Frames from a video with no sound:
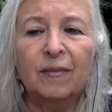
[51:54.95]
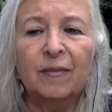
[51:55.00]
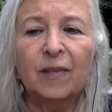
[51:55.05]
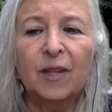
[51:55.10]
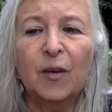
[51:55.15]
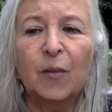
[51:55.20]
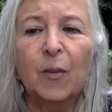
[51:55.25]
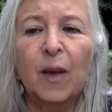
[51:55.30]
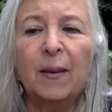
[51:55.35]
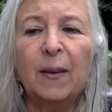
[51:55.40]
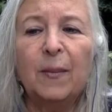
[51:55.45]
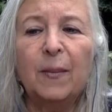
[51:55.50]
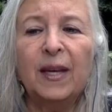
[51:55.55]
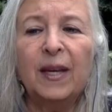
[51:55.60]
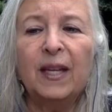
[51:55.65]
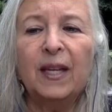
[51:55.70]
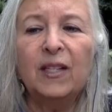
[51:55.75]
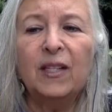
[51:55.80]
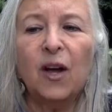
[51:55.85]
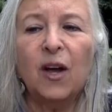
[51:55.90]
You might
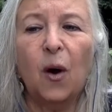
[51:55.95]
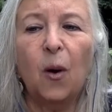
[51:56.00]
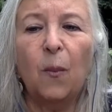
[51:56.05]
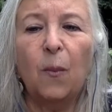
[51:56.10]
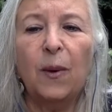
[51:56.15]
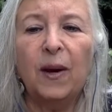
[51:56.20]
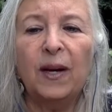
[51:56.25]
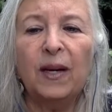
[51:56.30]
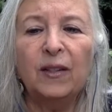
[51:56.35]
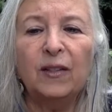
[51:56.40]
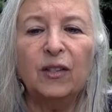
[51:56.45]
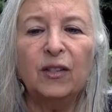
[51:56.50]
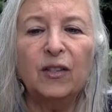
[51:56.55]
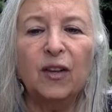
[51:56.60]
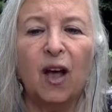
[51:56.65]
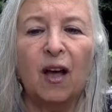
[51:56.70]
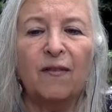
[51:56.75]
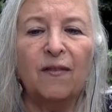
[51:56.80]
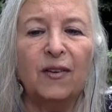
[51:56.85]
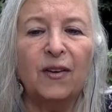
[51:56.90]
begin to open and
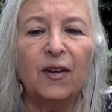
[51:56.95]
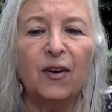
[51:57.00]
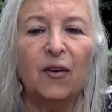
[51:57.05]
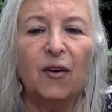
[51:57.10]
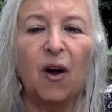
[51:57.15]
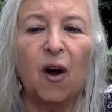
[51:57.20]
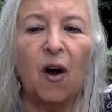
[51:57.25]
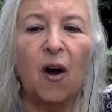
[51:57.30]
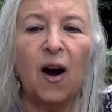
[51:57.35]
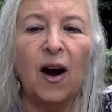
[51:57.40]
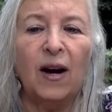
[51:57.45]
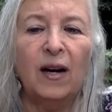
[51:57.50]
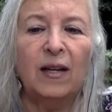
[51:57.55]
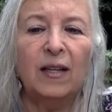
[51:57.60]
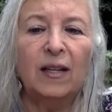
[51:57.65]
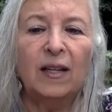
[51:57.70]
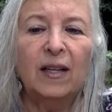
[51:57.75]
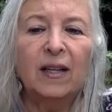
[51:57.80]
soften your heart